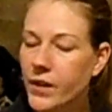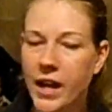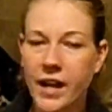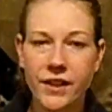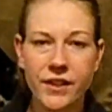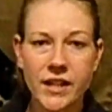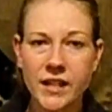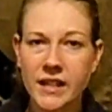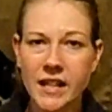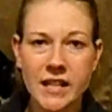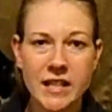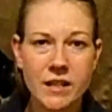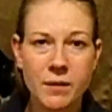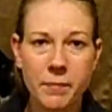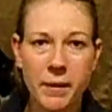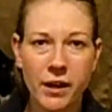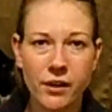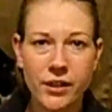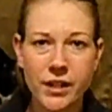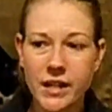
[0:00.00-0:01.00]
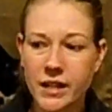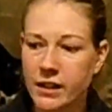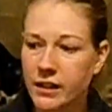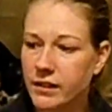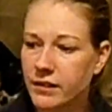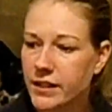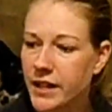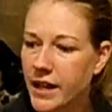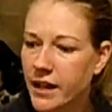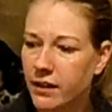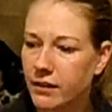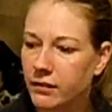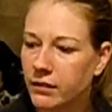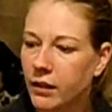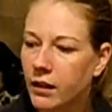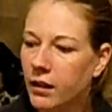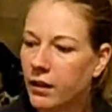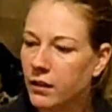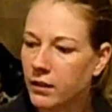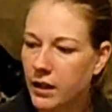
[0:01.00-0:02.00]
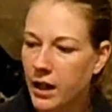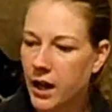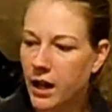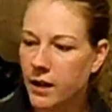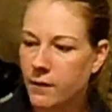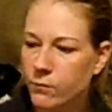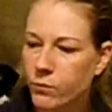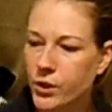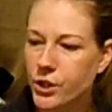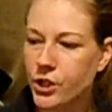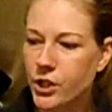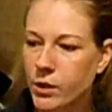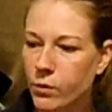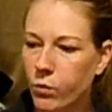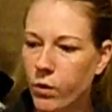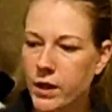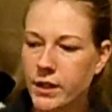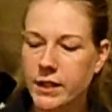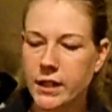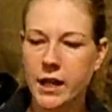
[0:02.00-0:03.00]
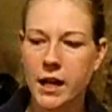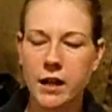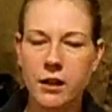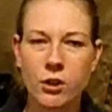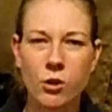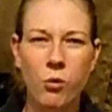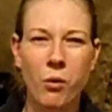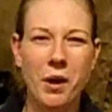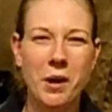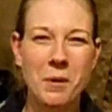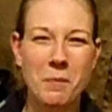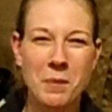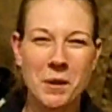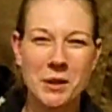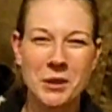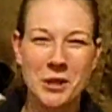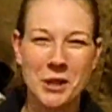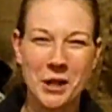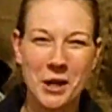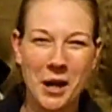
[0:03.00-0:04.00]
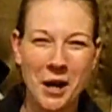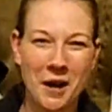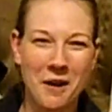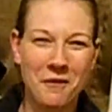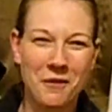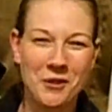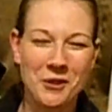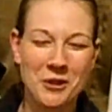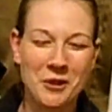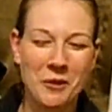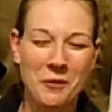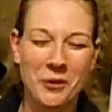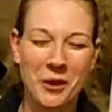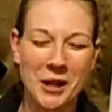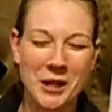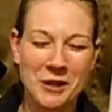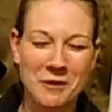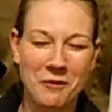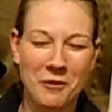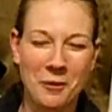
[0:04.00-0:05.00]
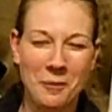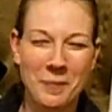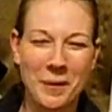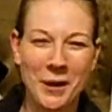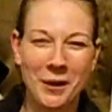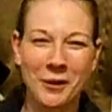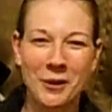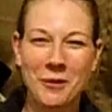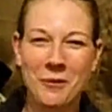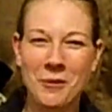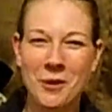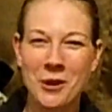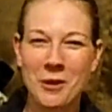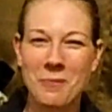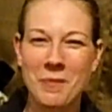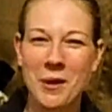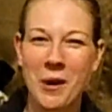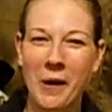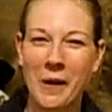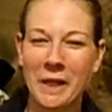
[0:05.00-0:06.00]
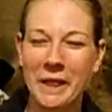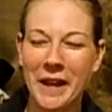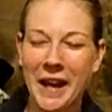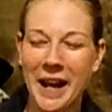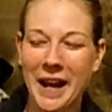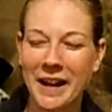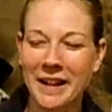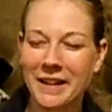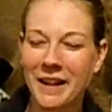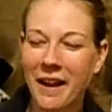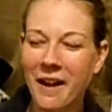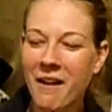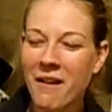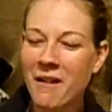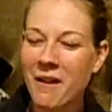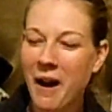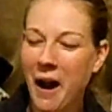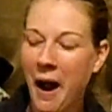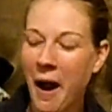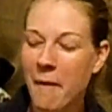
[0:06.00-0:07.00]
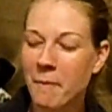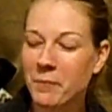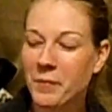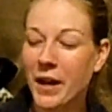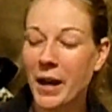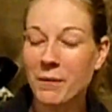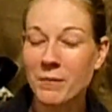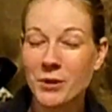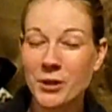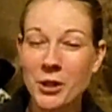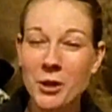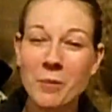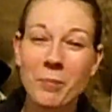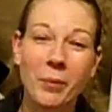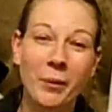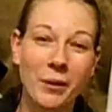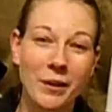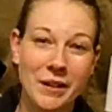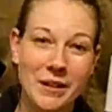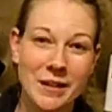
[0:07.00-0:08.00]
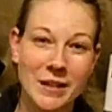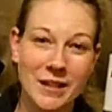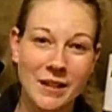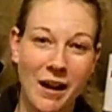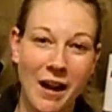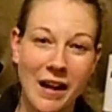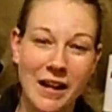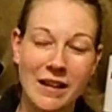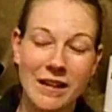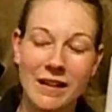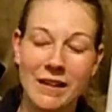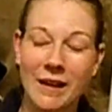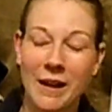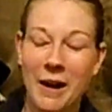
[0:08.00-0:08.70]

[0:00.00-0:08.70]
I think that's about it. Yeah, which it was kind of quite a bit to cover, so thanks for bearing with me on that. But I'm super excited.